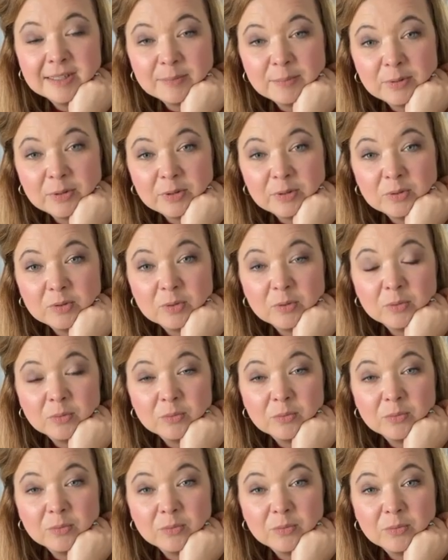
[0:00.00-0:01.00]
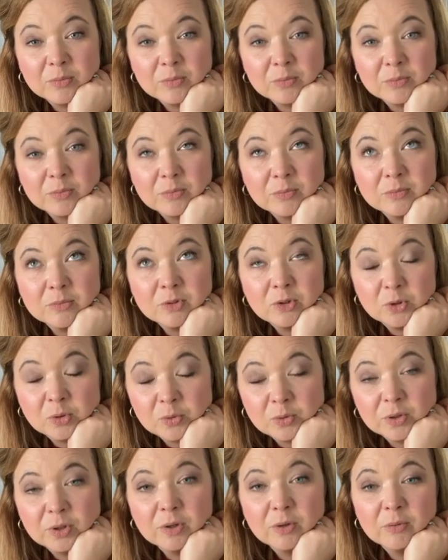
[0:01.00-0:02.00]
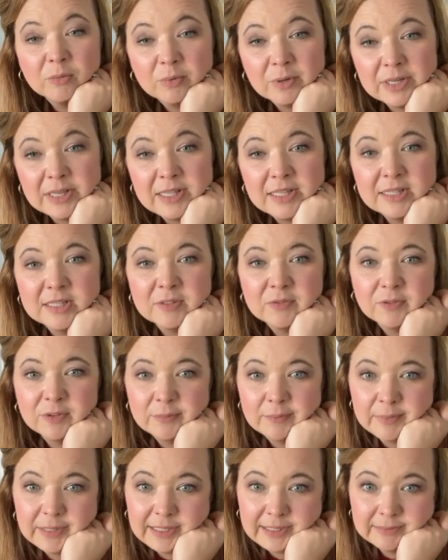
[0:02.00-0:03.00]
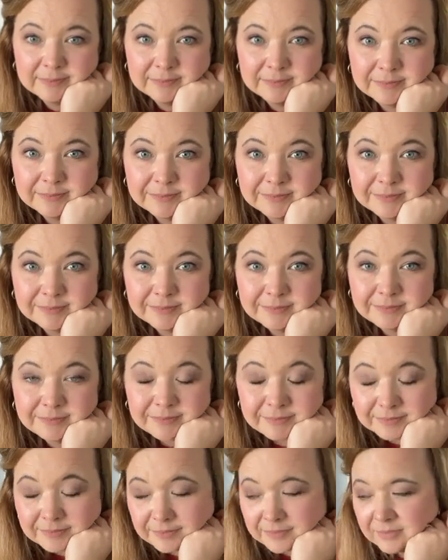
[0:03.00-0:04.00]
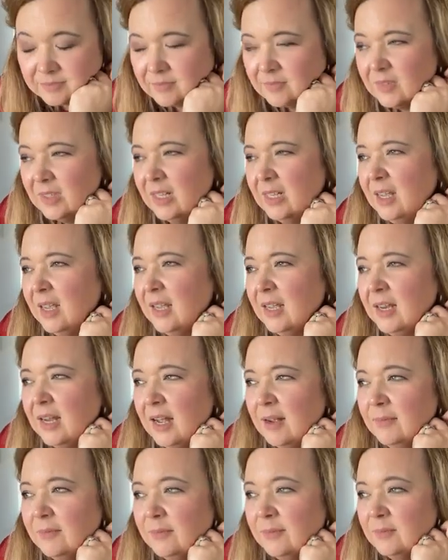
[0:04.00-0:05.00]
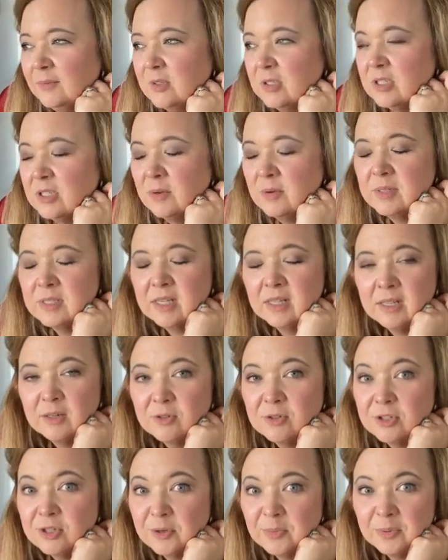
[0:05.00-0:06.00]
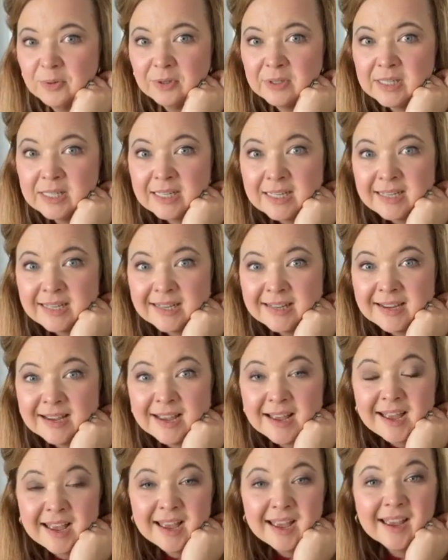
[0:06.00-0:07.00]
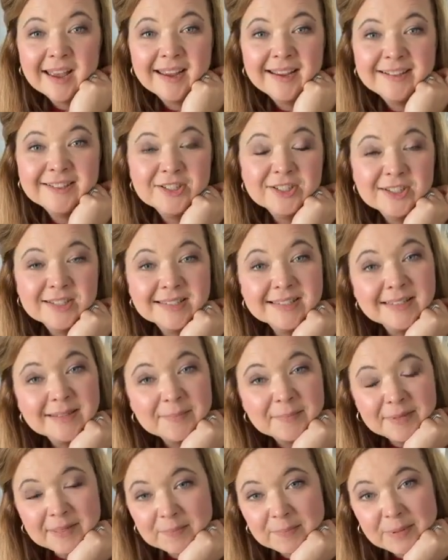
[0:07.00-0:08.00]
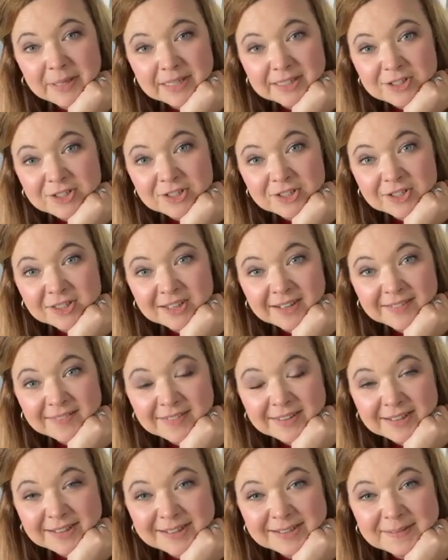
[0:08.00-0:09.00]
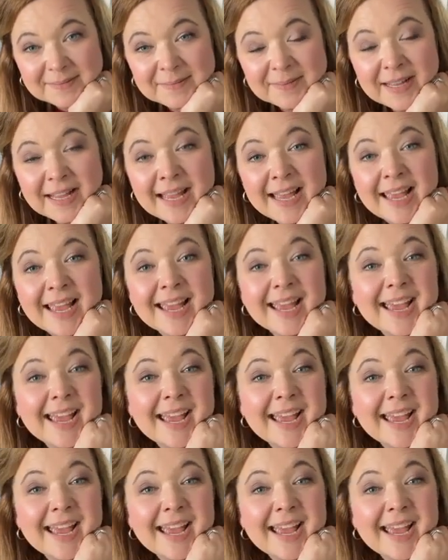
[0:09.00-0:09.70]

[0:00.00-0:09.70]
double door wreaths from me. And I was so excited. They were so pretty. And she sent me a picture of them.